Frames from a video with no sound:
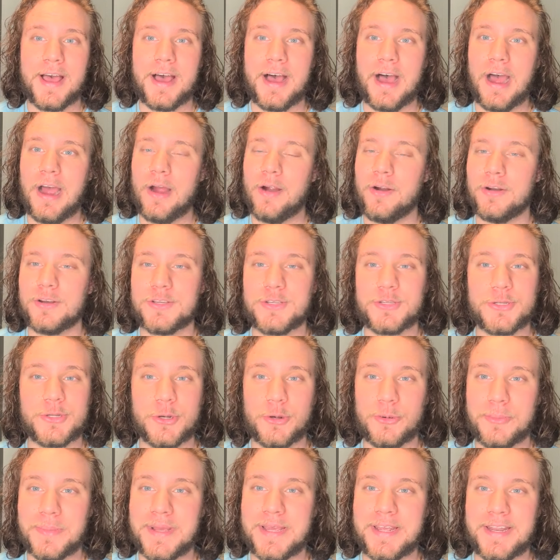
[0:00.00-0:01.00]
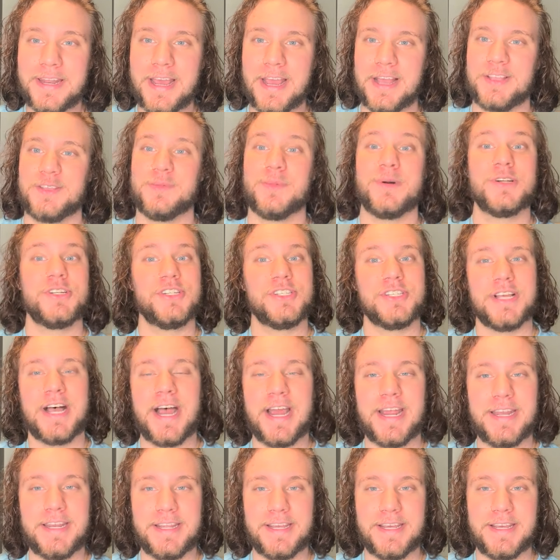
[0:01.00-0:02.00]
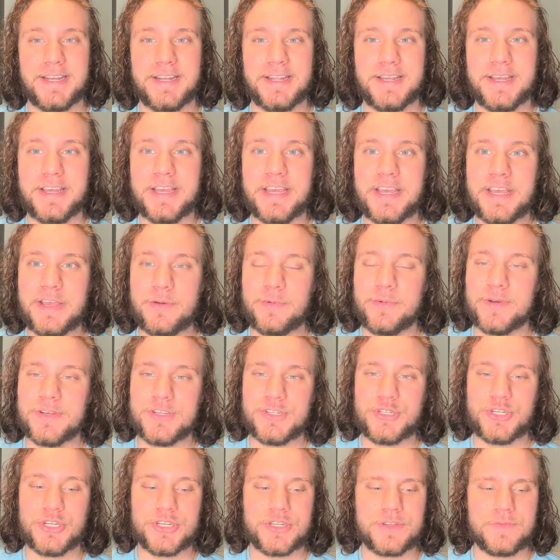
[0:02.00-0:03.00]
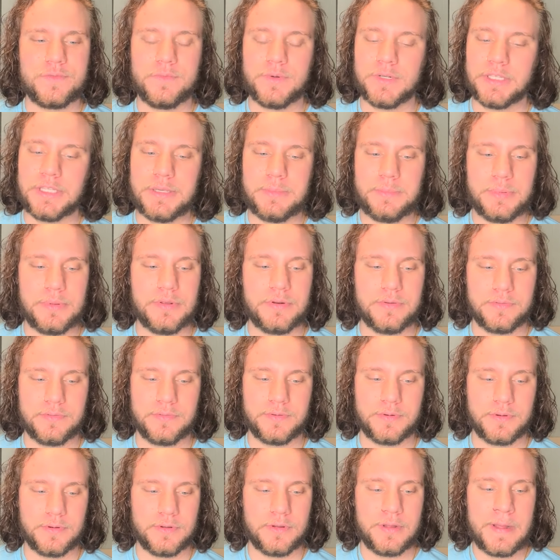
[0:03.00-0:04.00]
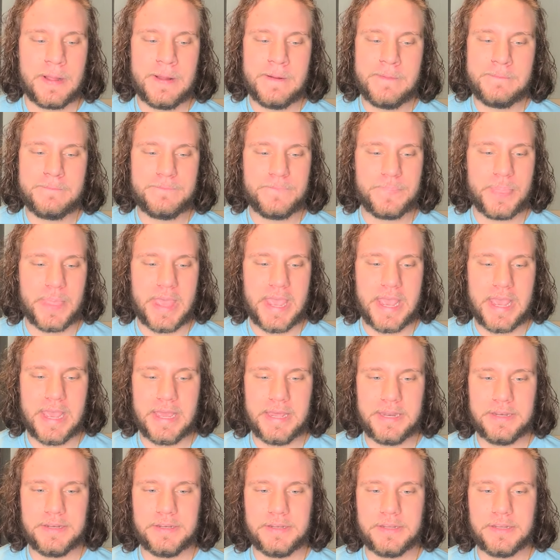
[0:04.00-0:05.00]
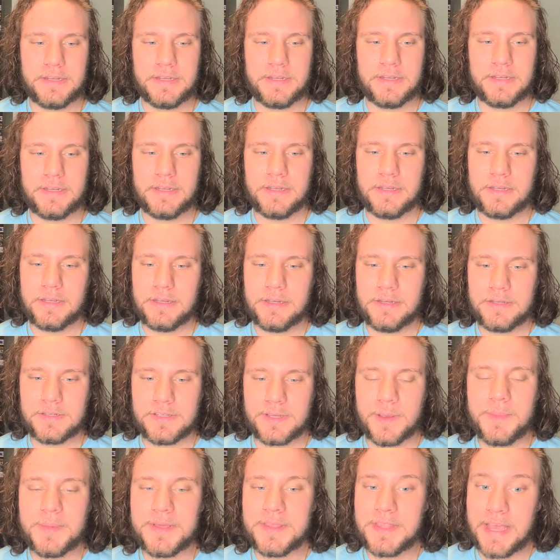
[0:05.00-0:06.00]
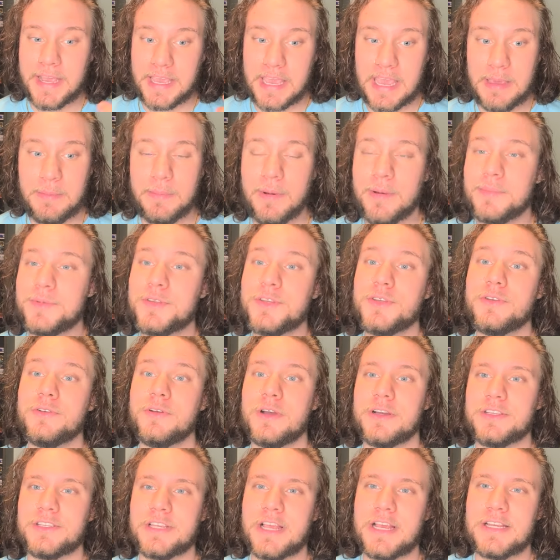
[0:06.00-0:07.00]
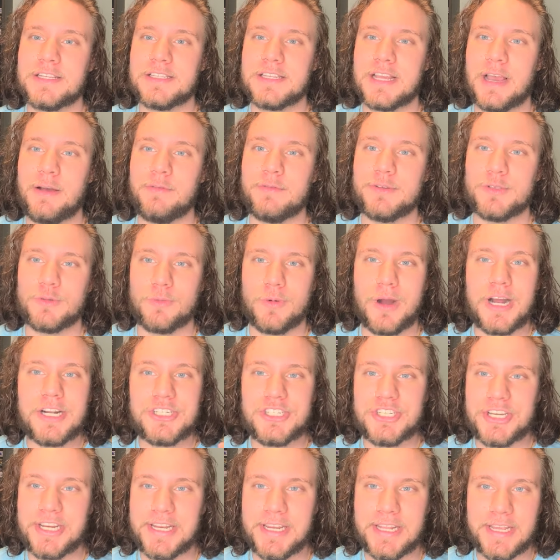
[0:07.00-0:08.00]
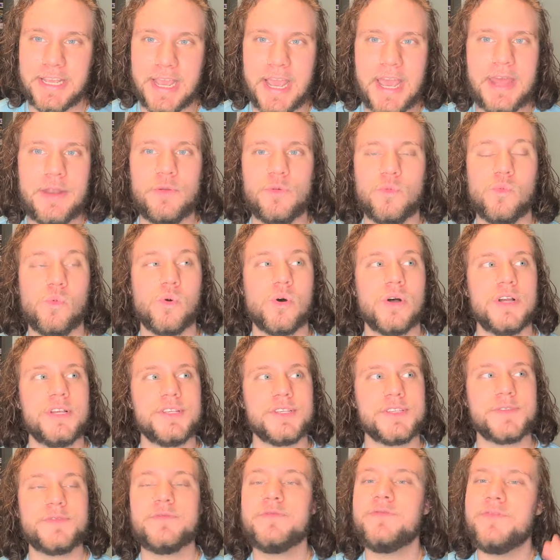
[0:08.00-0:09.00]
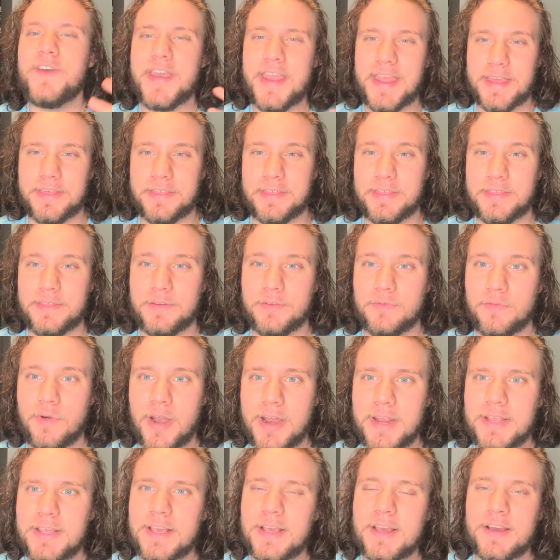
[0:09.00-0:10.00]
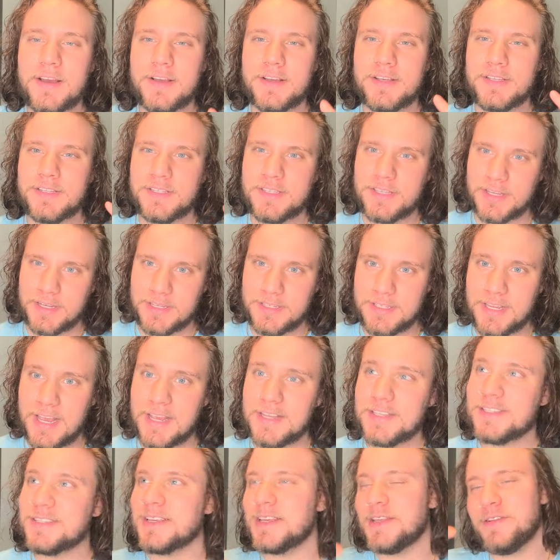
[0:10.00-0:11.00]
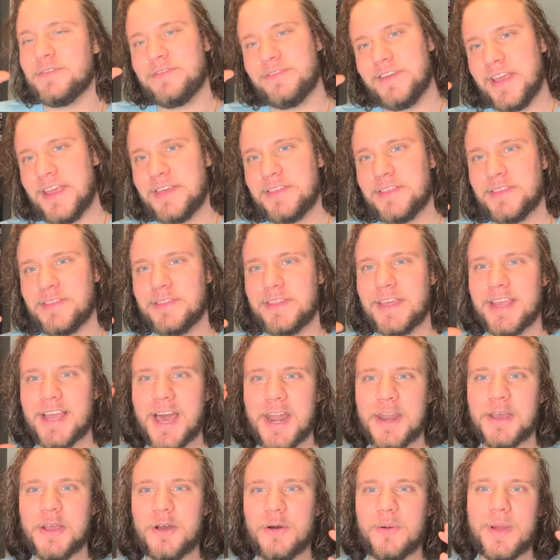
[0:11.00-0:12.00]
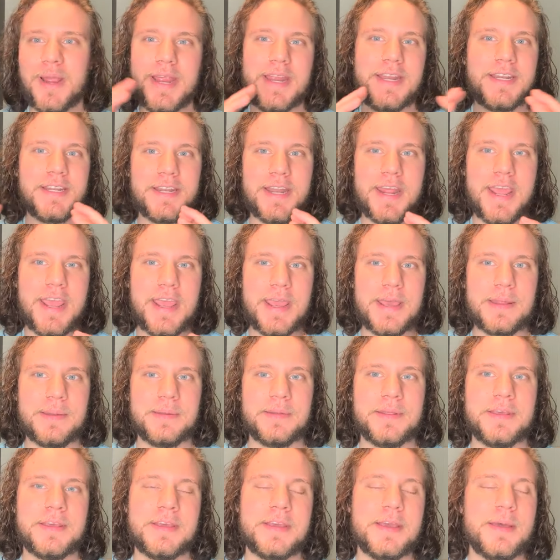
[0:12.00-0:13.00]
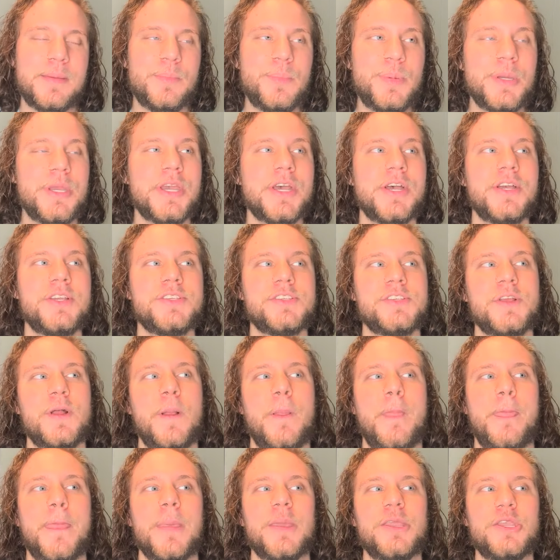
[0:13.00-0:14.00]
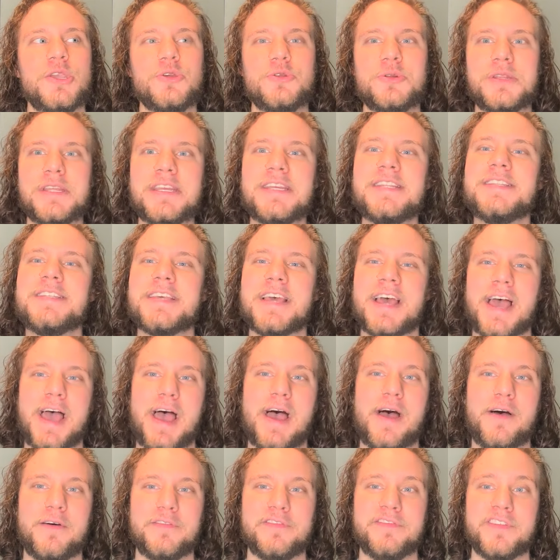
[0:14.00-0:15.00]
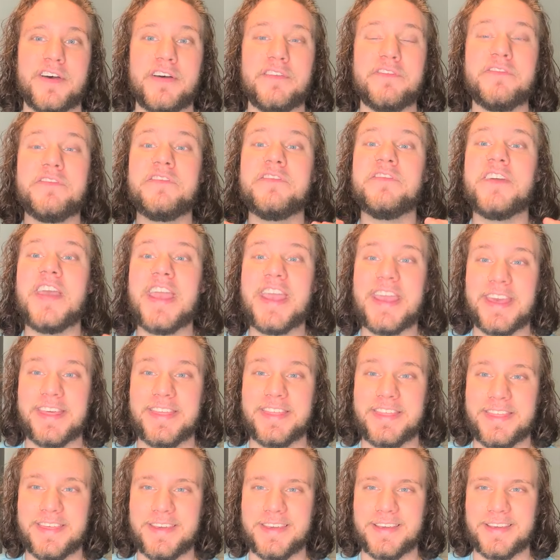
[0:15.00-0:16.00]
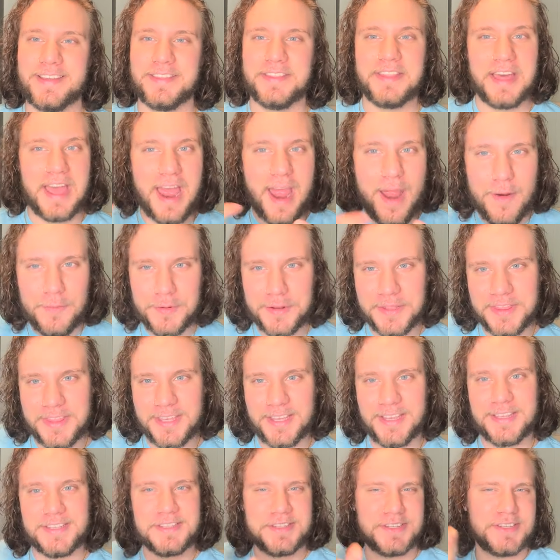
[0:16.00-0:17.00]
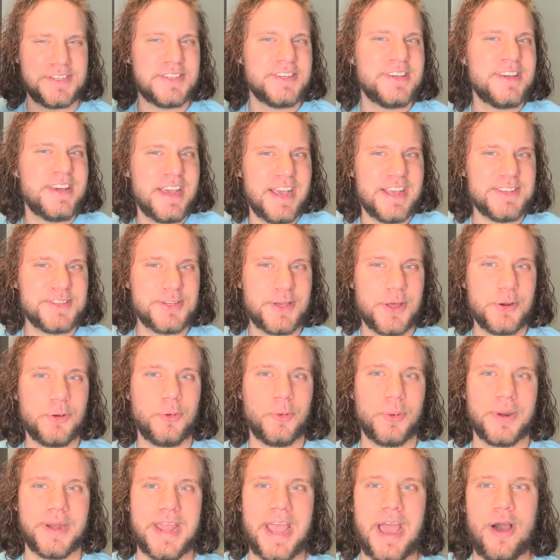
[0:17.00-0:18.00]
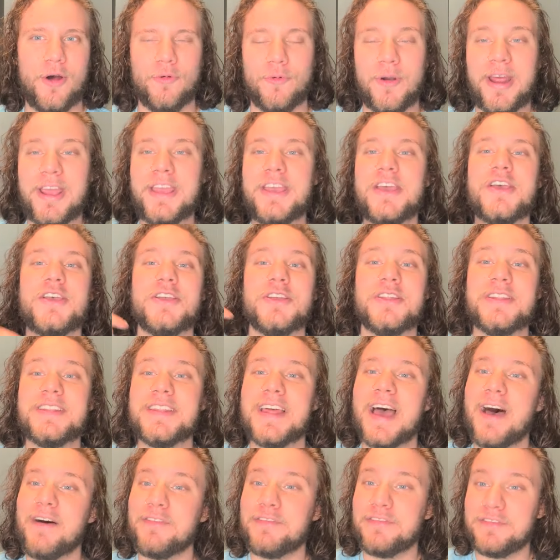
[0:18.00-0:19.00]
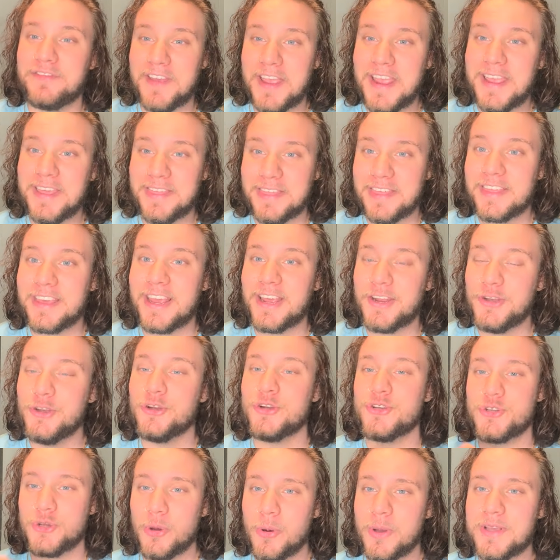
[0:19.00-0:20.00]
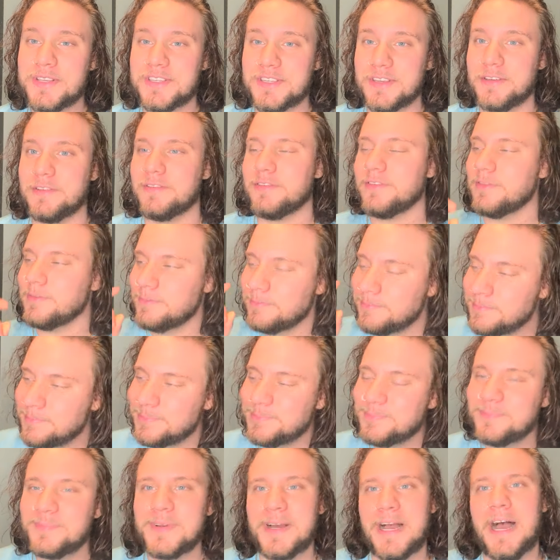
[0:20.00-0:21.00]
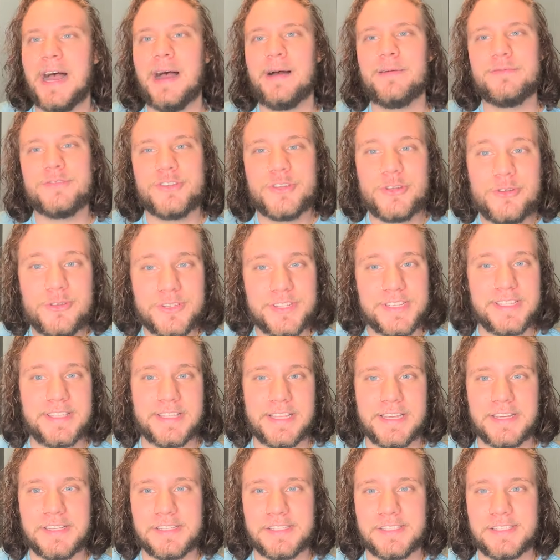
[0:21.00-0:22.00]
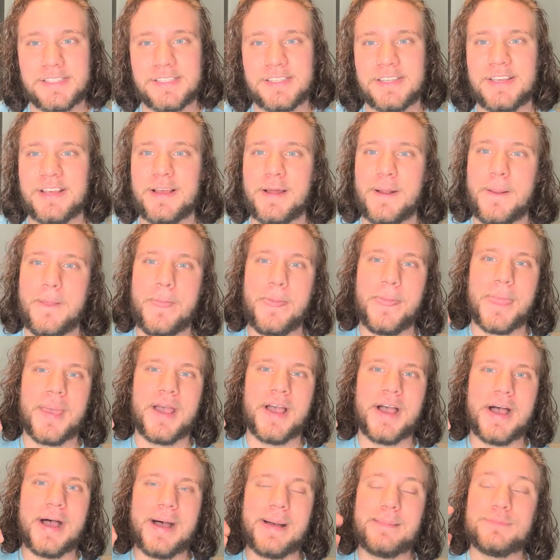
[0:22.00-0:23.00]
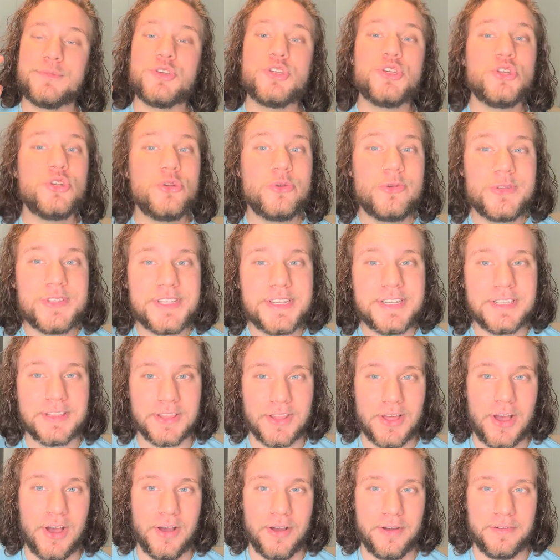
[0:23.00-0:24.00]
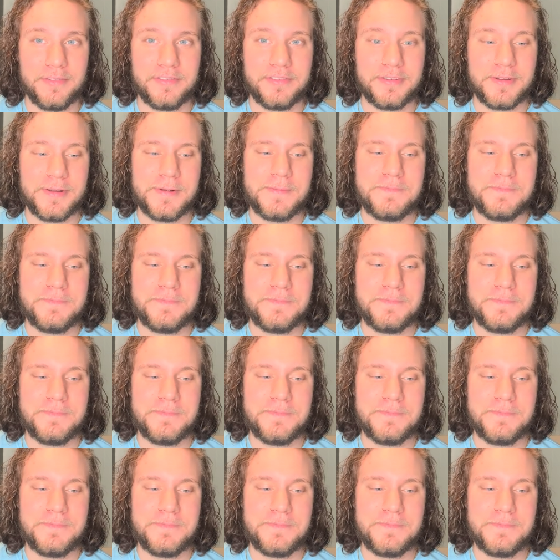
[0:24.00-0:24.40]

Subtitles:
our sermon as much as I did. It was just really beautiful. And something that came up too as I was watching it again was faith, right? Success and faith, they kind of go hand in hand because you need to have faith that everything is going to work out, right? You need to have faith in your choice of, I'm choosing this. I'm choosing love.